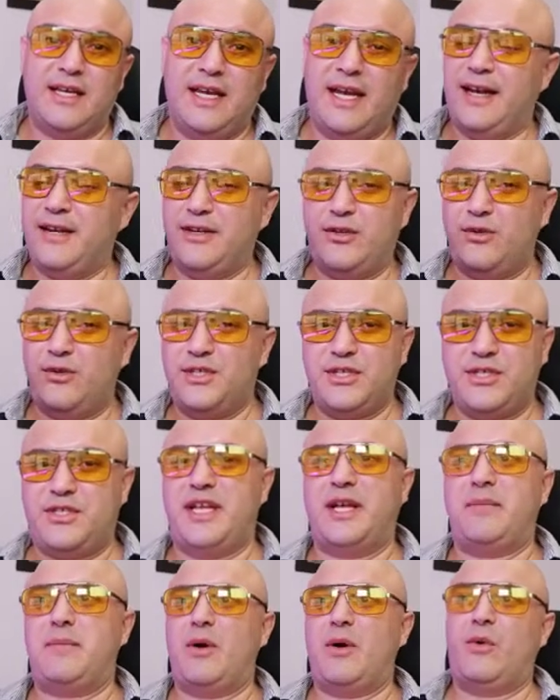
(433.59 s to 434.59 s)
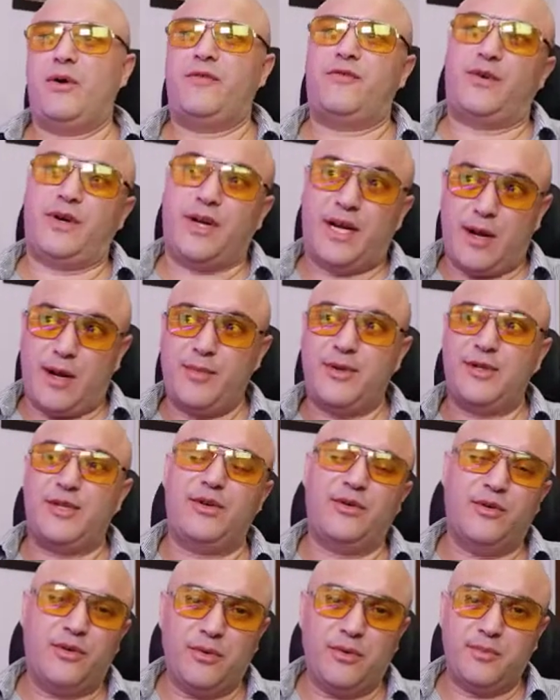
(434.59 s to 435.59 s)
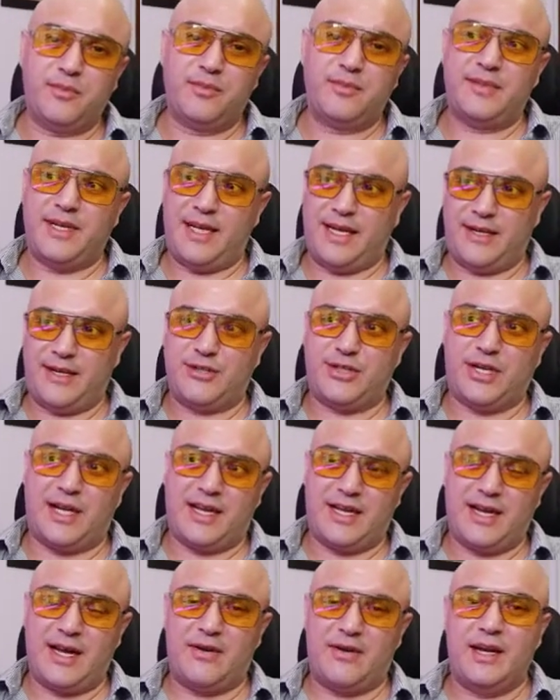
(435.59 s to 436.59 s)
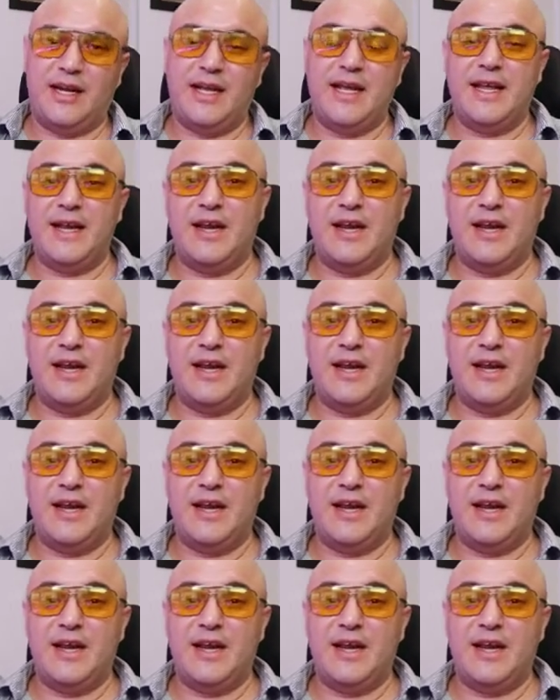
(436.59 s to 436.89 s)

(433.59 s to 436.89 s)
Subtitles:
And don't just take my word for it. Come in the group and check it out.